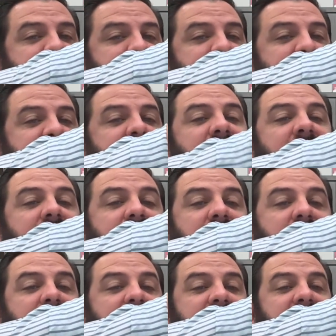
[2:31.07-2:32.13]
here.
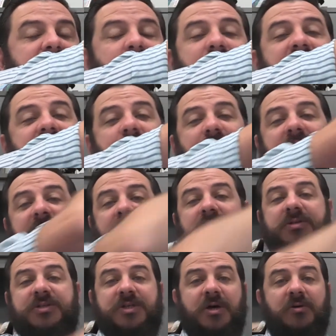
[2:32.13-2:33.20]
It'll be up here.
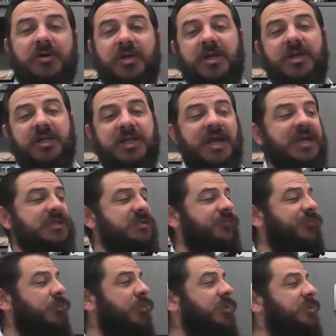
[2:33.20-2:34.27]
So guys, if
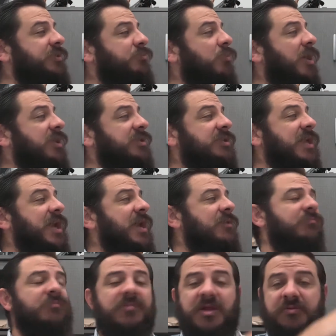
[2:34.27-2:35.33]
you want to just watch
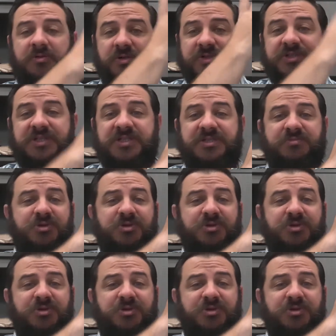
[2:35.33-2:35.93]
that, you'll see some